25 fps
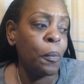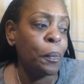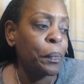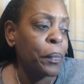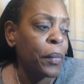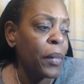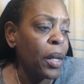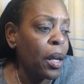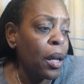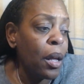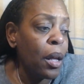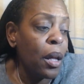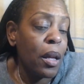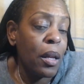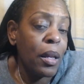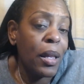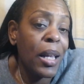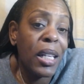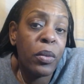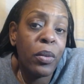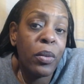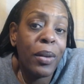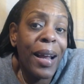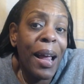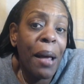That's what
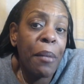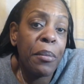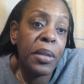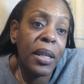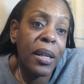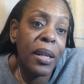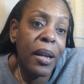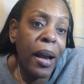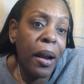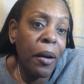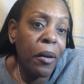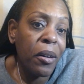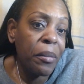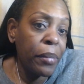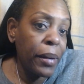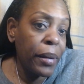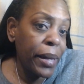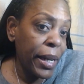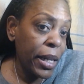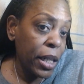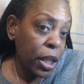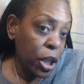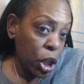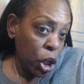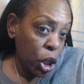Hamilton and I are going to plan to
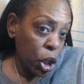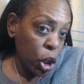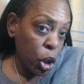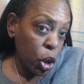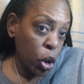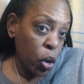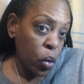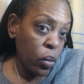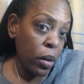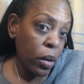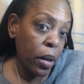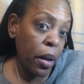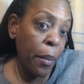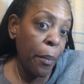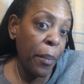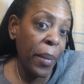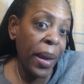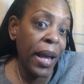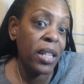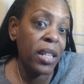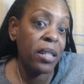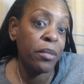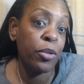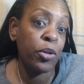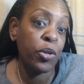do. Bake some
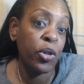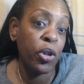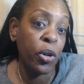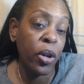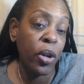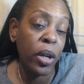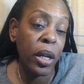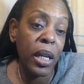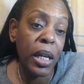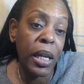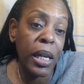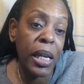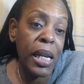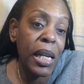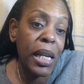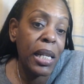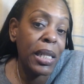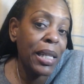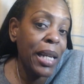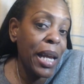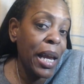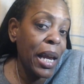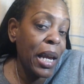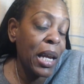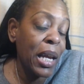sugar cookies and
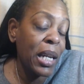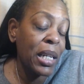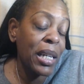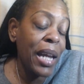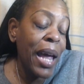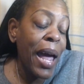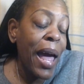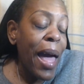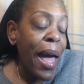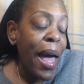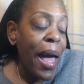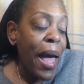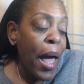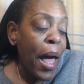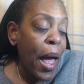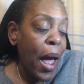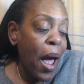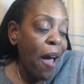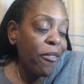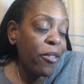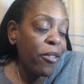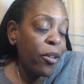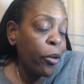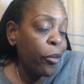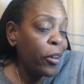have
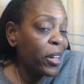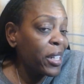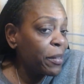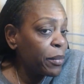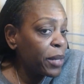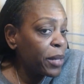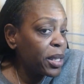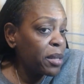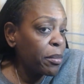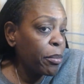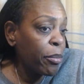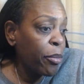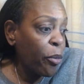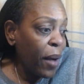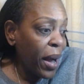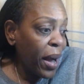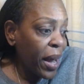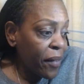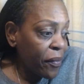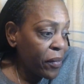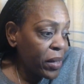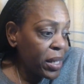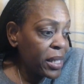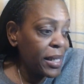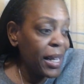Christmas breakfast. That's
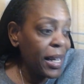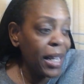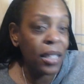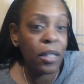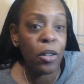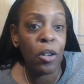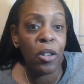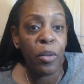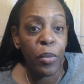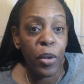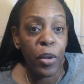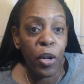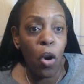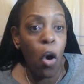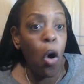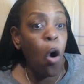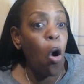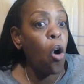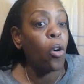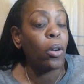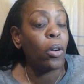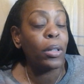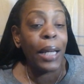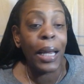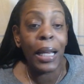going to be an all-day
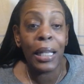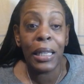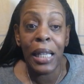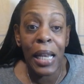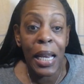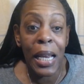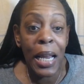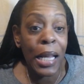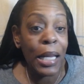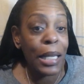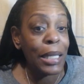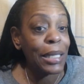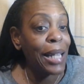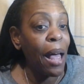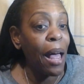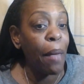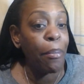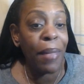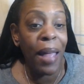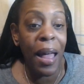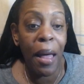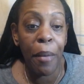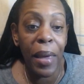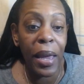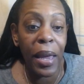thing because I'm not making
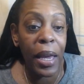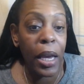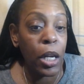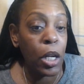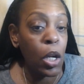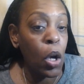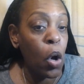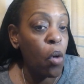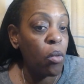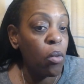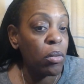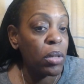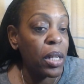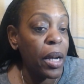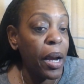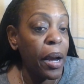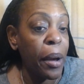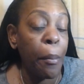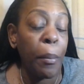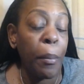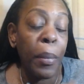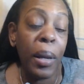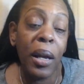the whole entire meal.